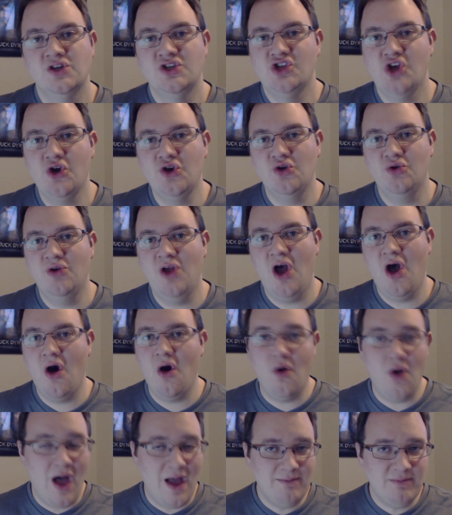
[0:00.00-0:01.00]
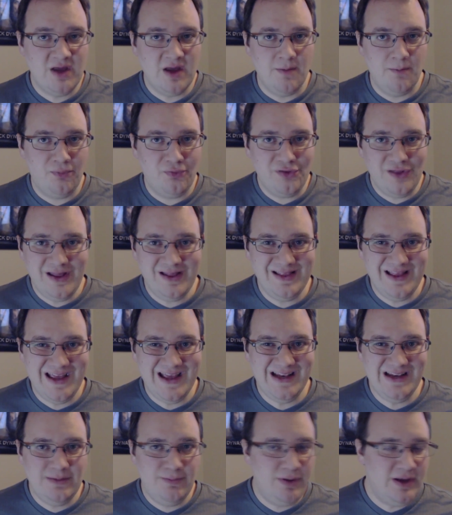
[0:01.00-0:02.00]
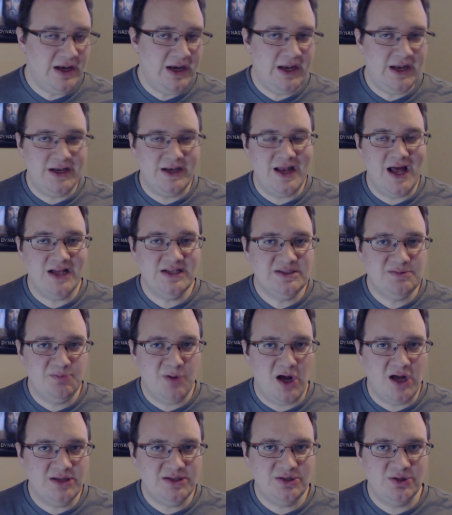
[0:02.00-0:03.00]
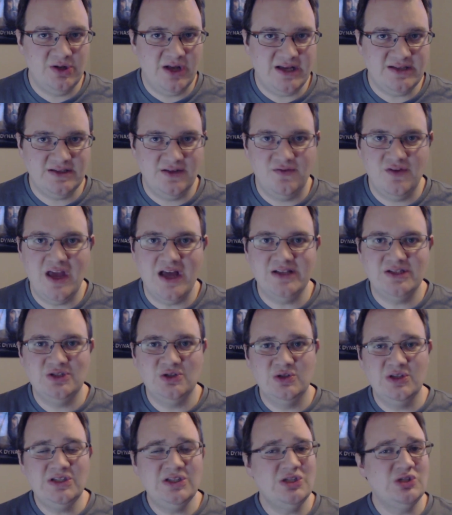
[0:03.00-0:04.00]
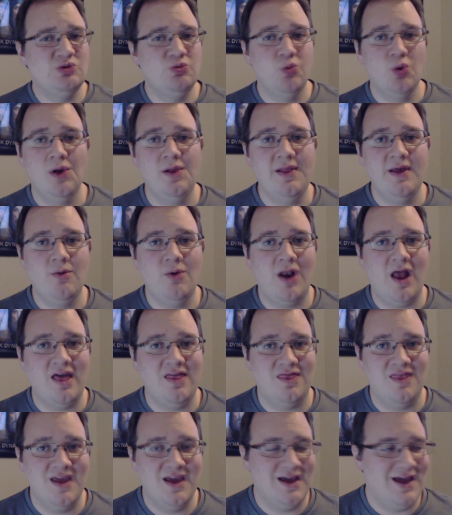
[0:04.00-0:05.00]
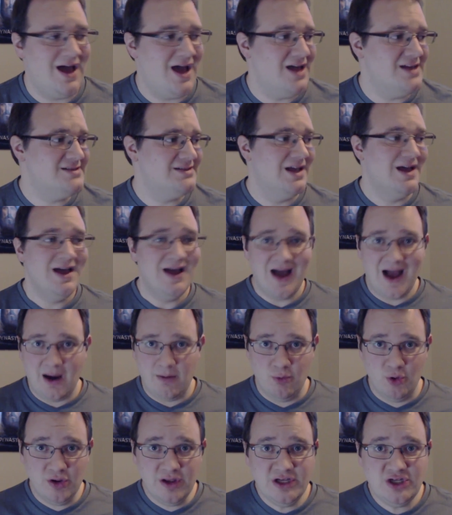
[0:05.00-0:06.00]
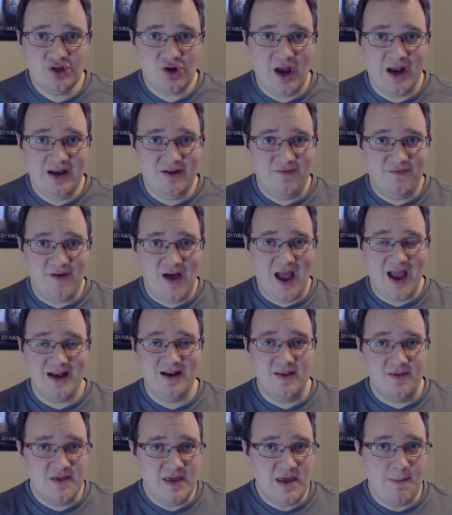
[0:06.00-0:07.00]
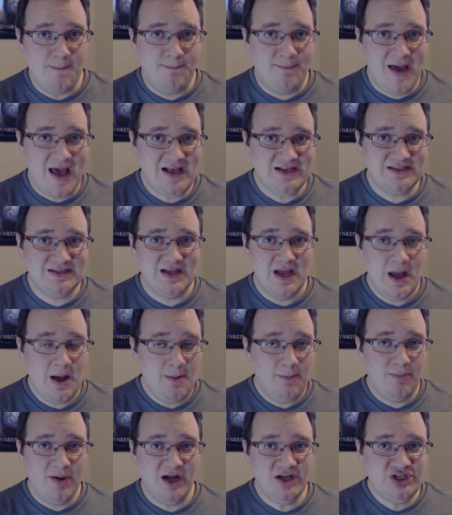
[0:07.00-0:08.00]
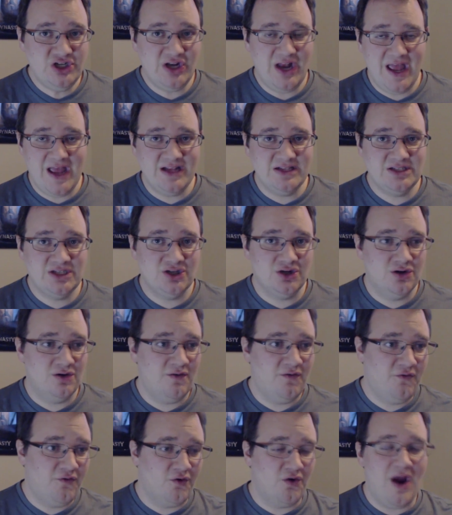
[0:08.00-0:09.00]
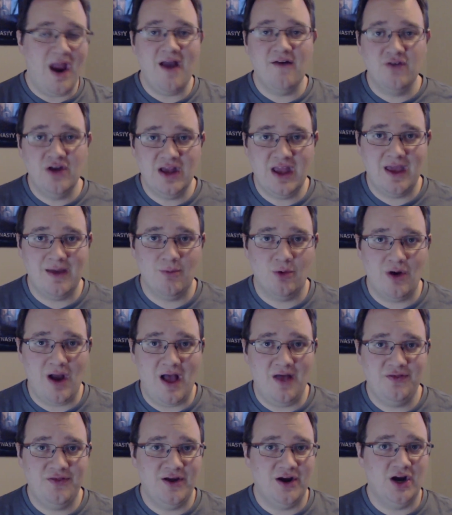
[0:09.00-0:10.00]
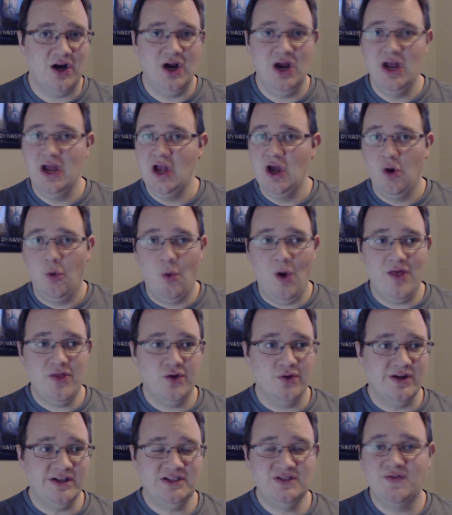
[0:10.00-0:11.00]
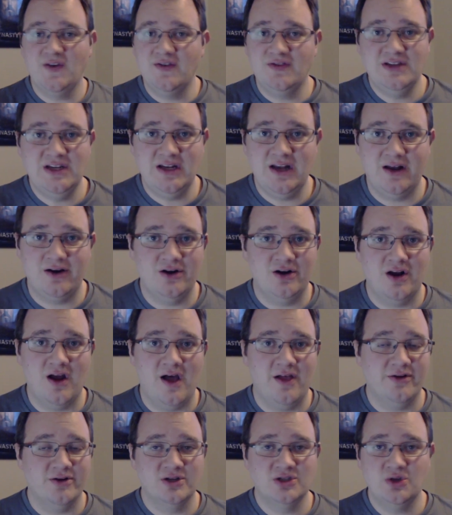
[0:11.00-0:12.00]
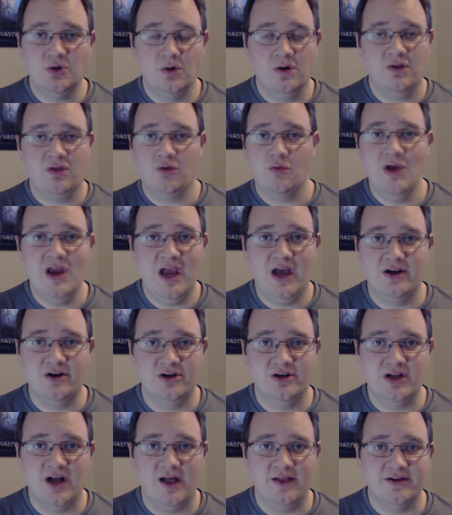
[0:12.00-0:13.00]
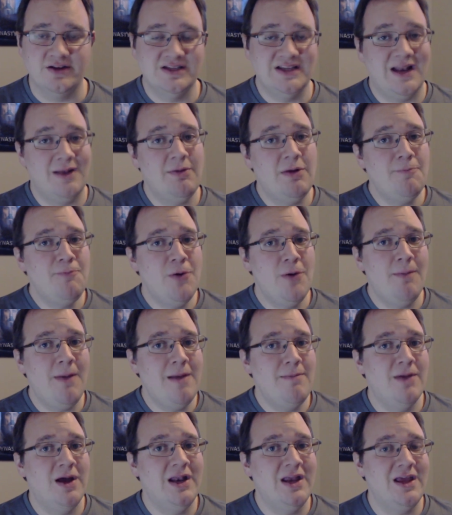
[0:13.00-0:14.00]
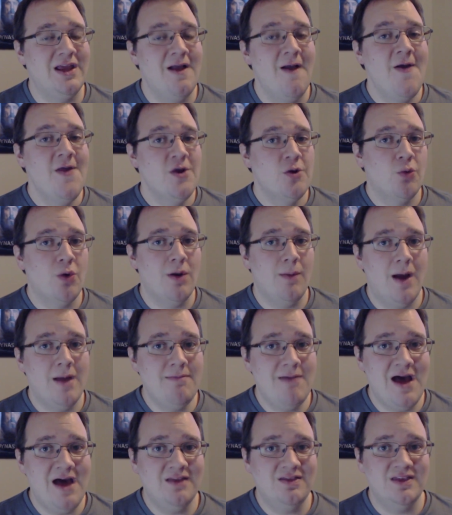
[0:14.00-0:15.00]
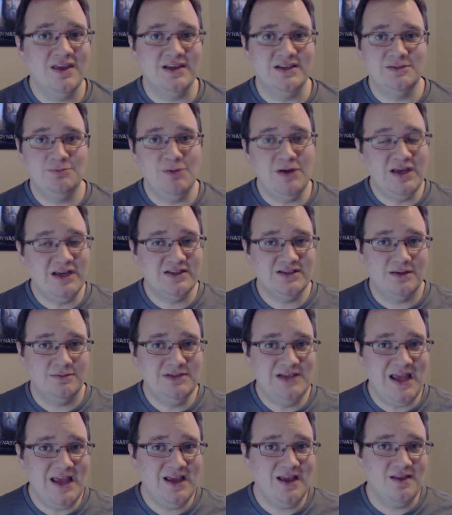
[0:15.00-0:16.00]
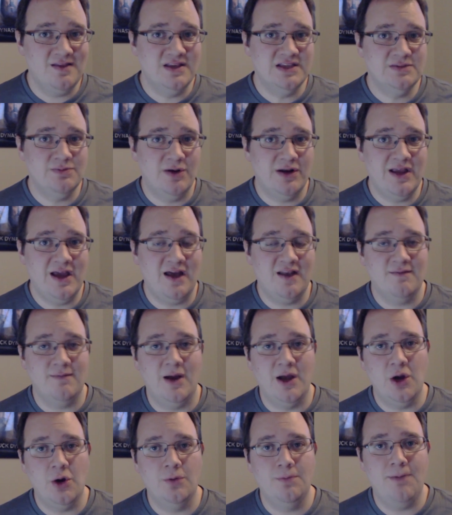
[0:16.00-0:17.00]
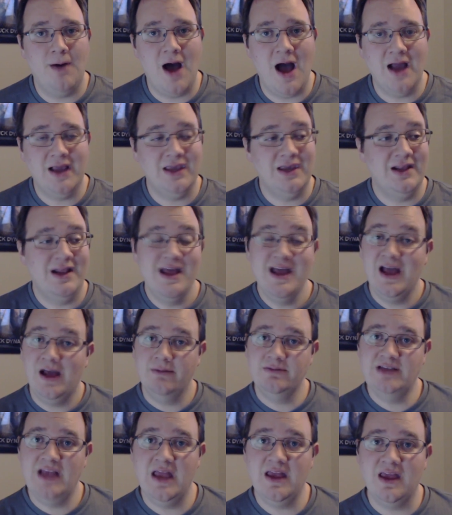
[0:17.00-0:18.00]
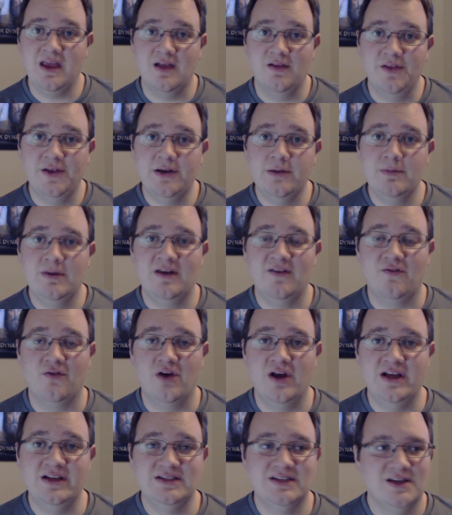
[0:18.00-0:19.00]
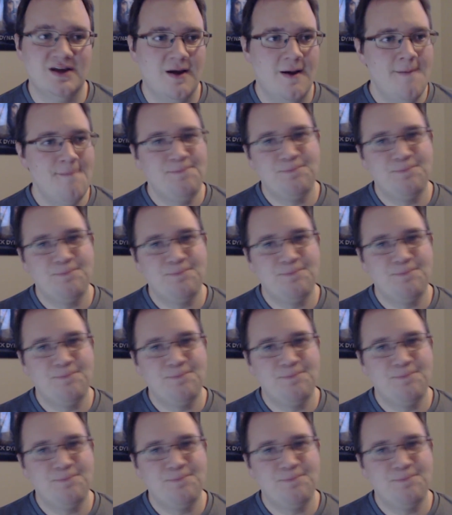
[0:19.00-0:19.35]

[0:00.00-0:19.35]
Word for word: So you know I'm completely independent and not sponsored as of yet. So this is really what I think, guys. I'm really trying to find the best budget answer for every gamer out there whether it's $1,500 or $300. And I'm going to put my money where my mouth is because I'm taking this money out of my own pocket. I'm taking a little bit of risk.